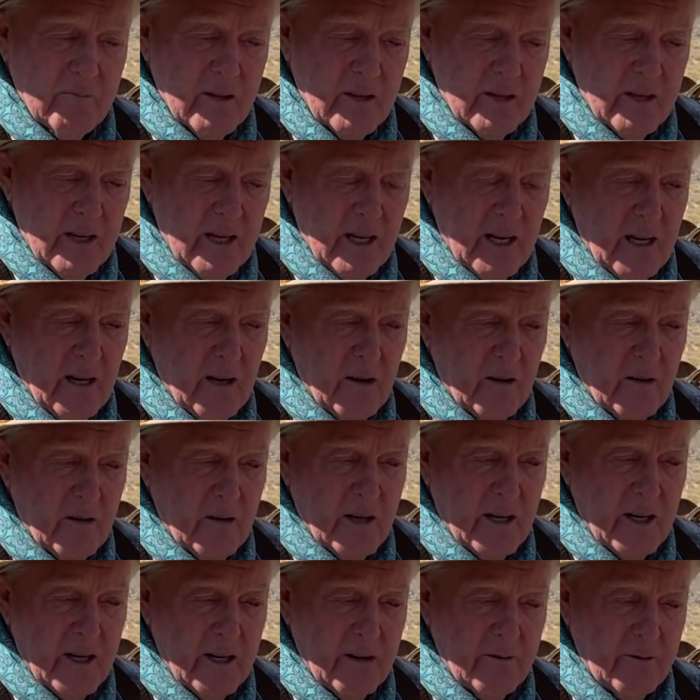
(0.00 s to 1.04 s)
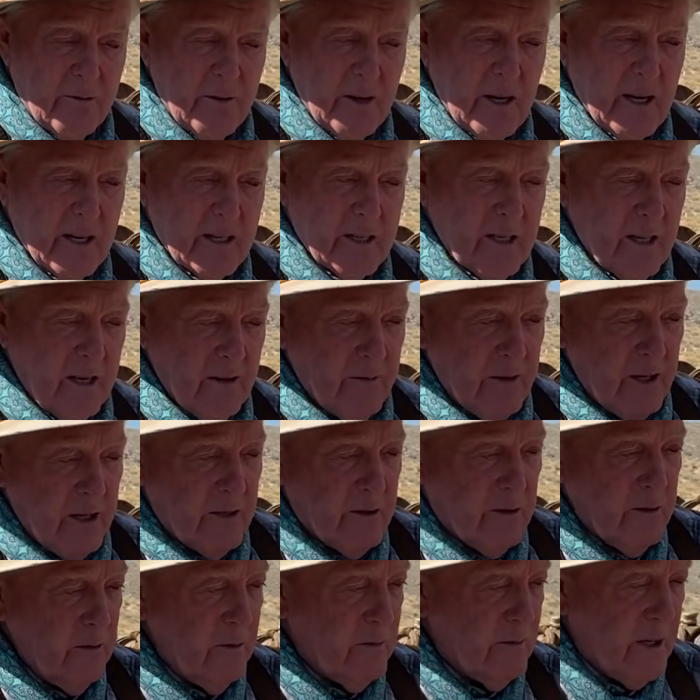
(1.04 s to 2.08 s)
Now I, in fact, have a
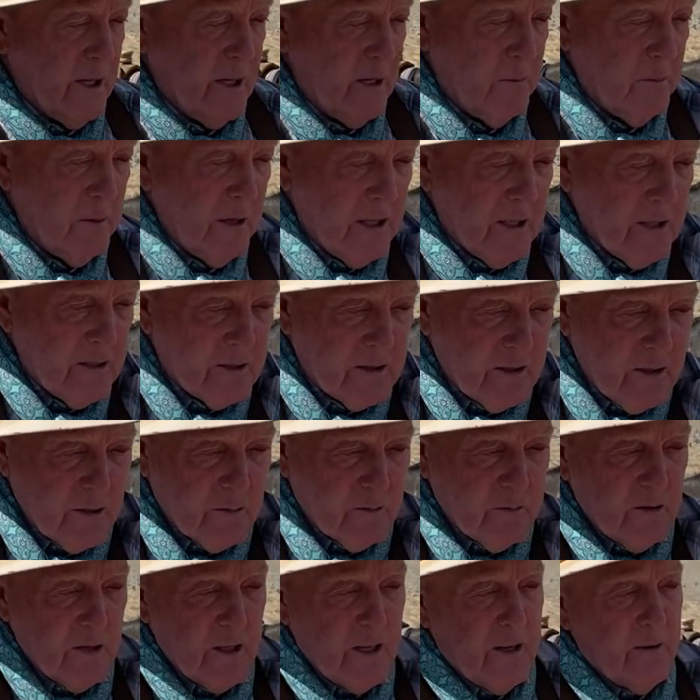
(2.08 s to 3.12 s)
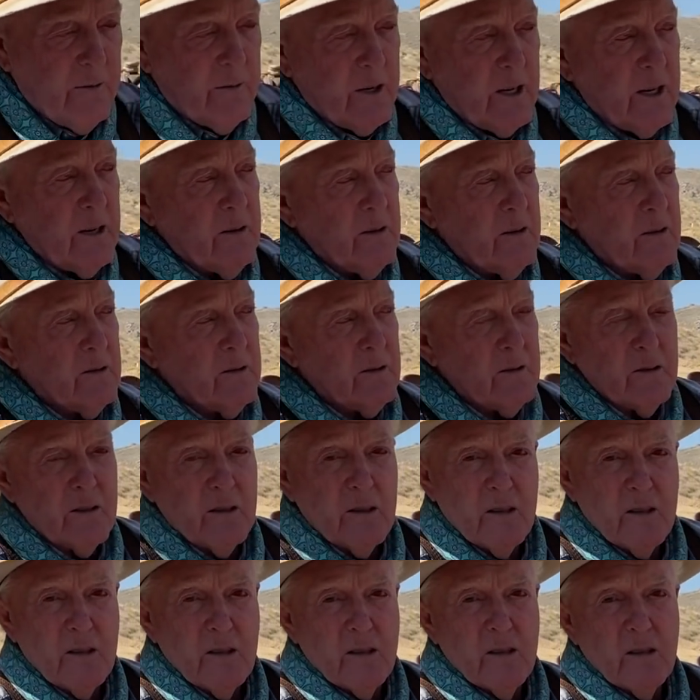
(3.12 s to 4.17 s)
2-rein because this will have a
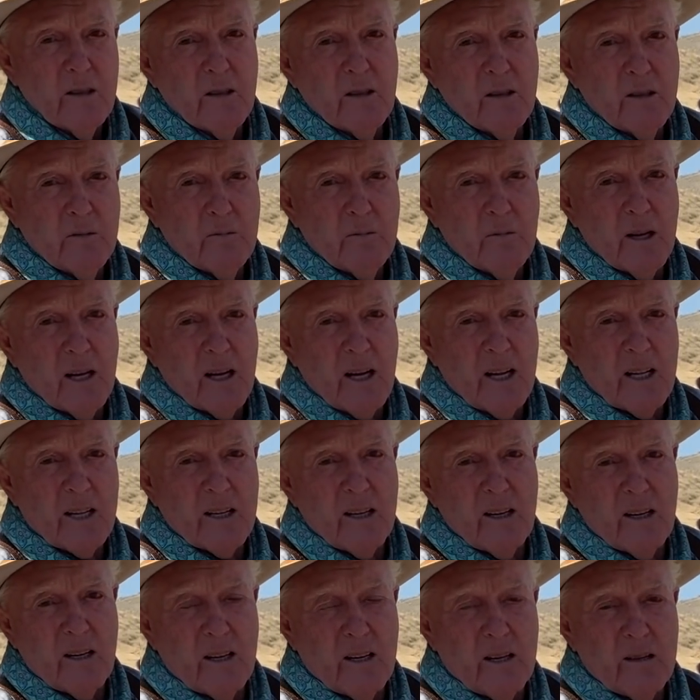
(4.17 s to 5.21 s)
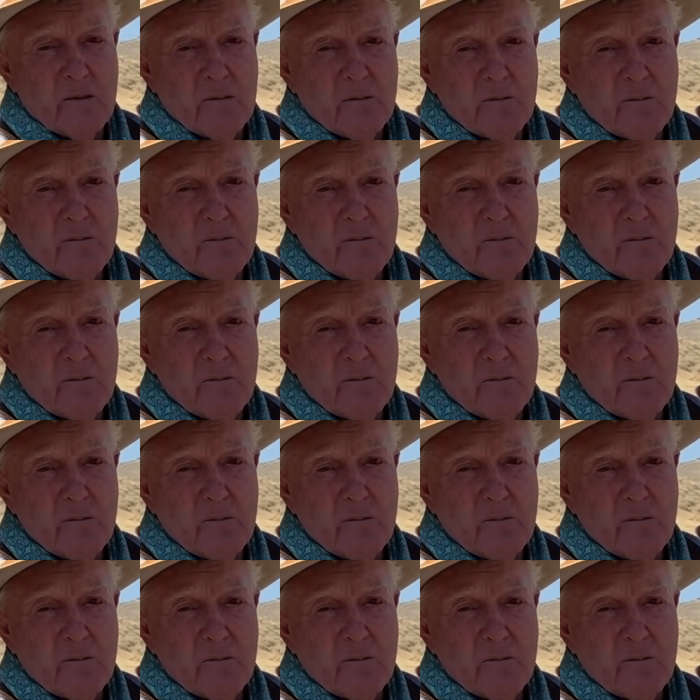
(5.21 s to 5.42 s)
macate on it.